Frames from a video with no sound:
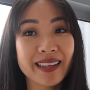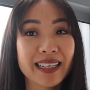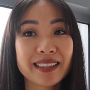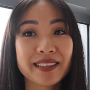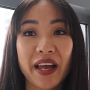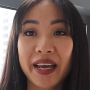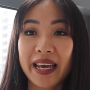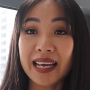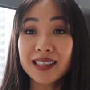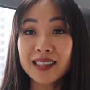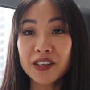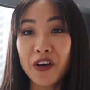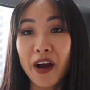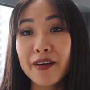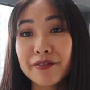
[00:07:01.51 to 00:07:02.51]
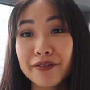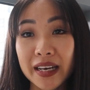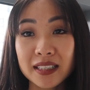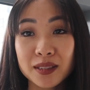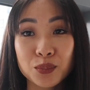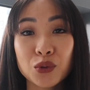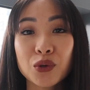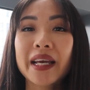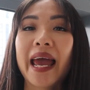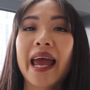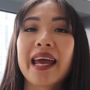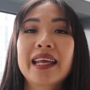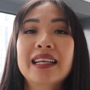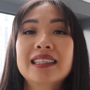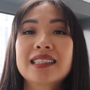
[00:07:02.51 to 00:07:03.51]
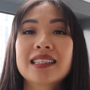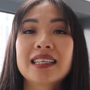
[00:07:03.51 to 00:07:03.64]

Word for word: things like Instagram, Facebook, and